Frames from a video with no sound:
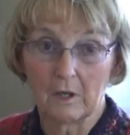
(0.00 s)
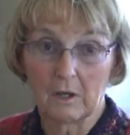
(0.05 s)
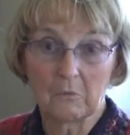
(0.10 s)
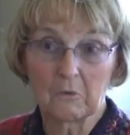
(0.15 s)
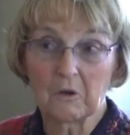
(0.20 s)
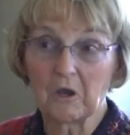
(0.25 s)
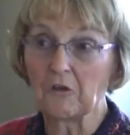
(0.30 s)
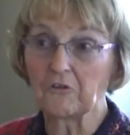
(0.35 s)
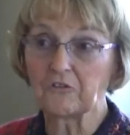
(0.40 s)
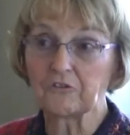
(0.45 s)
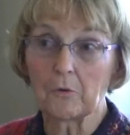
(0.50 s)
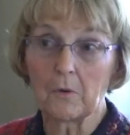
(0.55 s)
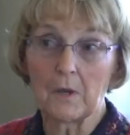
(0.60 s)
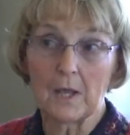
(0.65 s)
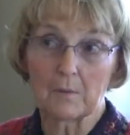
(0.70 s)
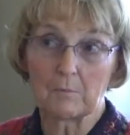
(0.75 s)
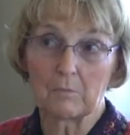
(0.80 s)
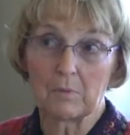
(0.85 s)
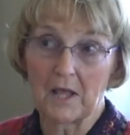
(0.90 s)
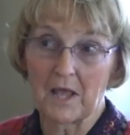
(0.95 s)
We also
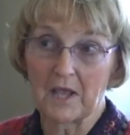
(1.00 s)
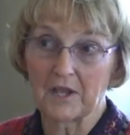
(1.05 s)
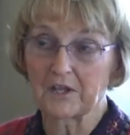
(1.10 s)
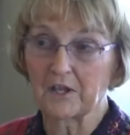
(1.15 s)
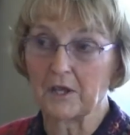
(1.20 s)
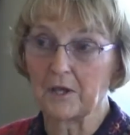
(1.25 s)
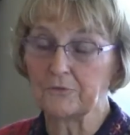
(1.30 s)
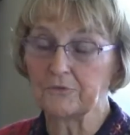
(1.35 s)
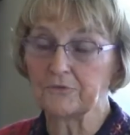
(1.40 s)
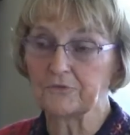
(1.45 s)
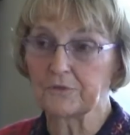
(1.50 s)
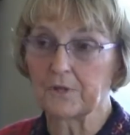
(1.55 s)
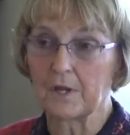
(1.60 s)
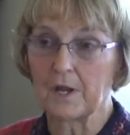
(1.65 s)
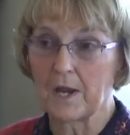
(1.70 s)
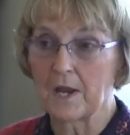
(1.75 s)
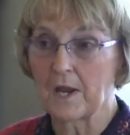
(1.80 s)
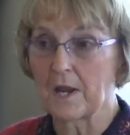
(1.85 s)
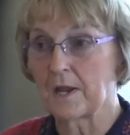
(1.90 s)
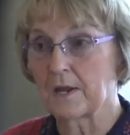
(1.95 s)
had blackouts,
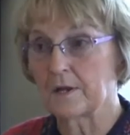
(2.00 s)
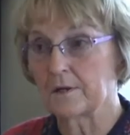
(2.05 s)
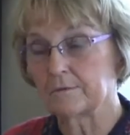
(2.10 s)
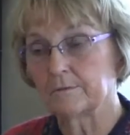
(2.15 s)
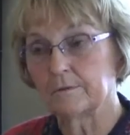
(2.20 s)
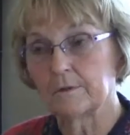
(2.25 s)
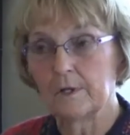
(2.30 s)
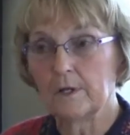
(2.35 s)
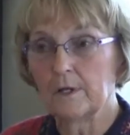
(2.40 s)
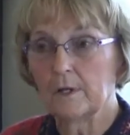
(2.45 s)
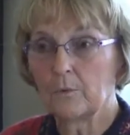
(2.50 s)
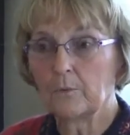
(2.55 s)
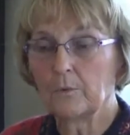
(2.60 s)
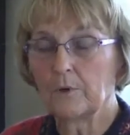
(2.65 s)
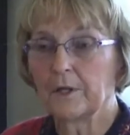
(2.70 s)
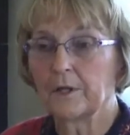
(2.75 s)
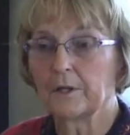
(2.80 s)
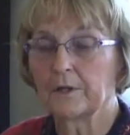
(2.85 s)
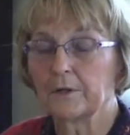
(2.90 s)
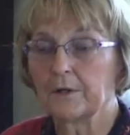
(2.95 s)
and
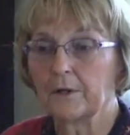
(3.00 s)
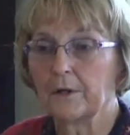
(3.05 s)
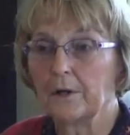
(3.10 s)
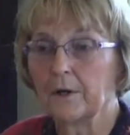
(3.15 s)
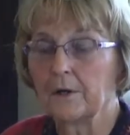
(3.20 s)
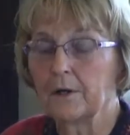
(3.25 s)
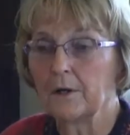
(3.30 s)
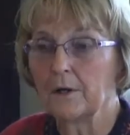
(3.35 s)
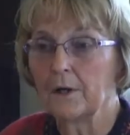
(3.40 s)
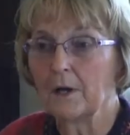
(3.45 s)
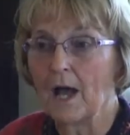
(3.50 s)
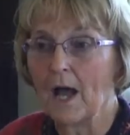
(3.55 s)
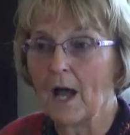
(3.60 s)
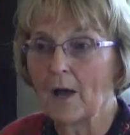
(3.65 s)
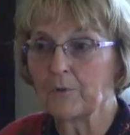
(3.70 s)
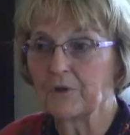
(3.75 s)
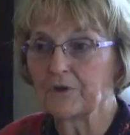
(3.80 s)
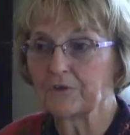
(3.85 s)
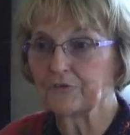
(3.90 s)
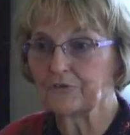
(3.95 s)
when I
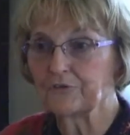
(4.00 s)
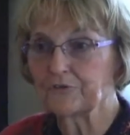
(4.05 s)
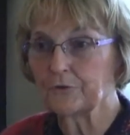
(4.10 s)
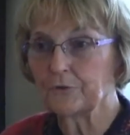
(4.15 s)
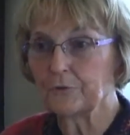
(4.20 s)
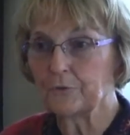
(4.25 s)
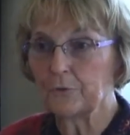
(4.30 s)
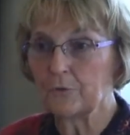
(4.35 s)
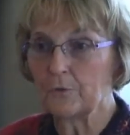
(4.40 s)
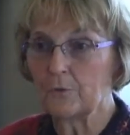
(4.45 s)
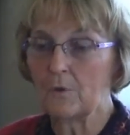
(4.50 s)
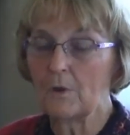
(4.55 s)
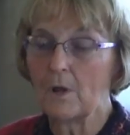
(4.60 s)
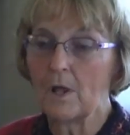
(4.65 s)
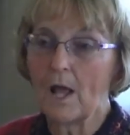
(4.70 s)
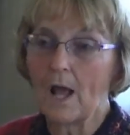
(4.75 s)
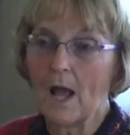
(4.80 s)
went to school,